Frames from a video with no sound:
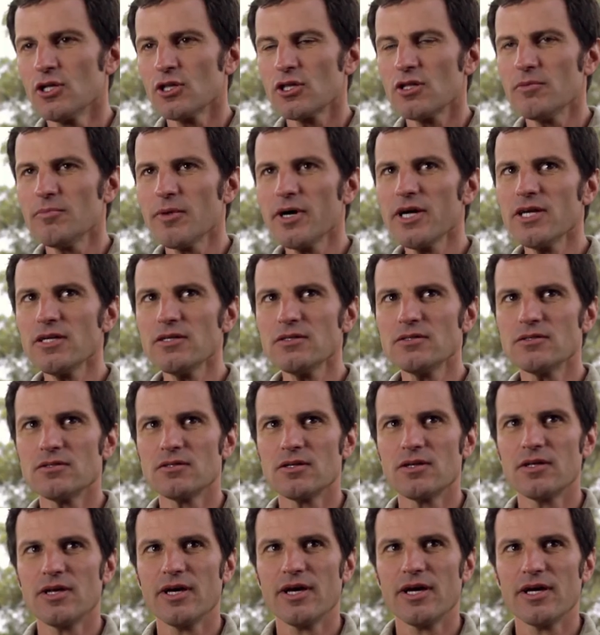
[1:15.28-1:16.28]
The main
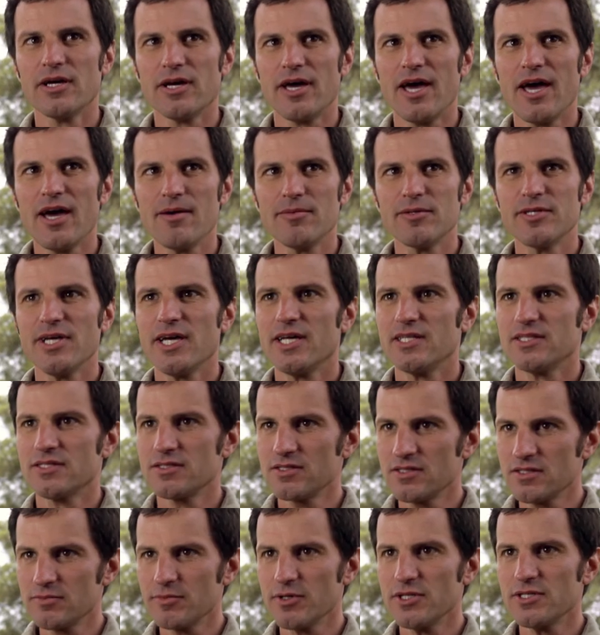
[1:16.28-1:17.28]
uh, habitats
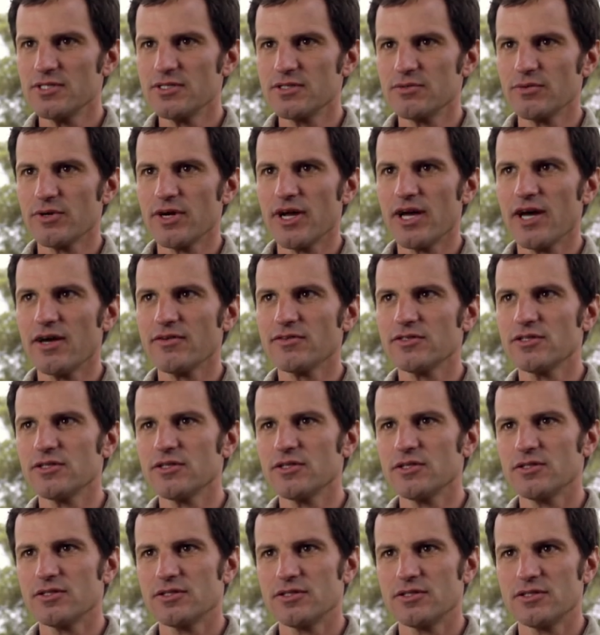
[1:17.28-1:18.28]
and species we're
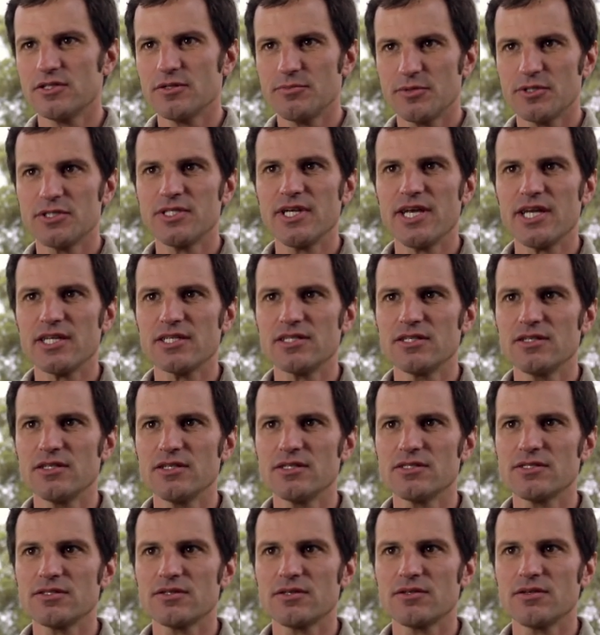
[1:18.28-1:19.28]
after to protect in
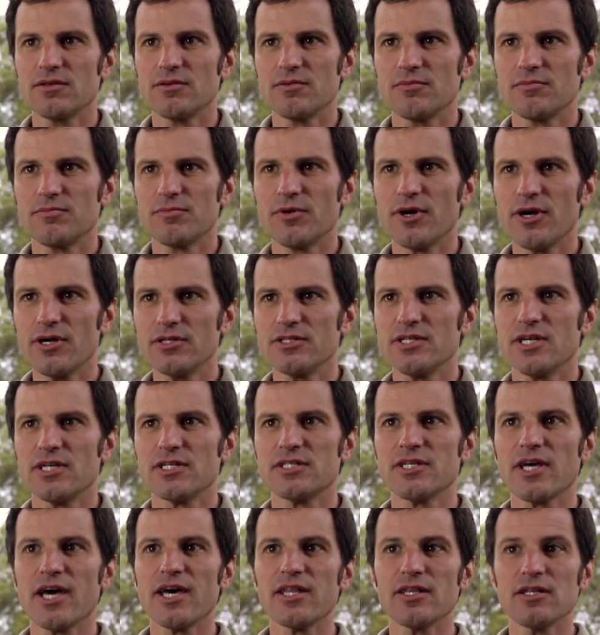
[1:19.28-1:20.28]
this
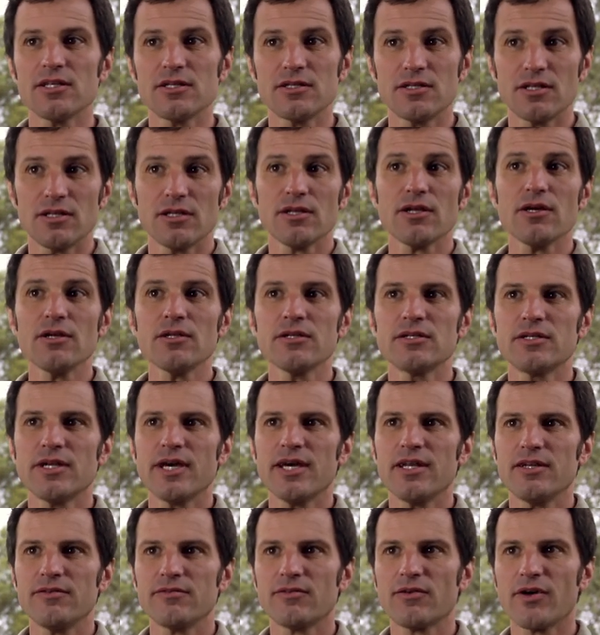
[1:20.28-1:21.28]
project are the, the lowland native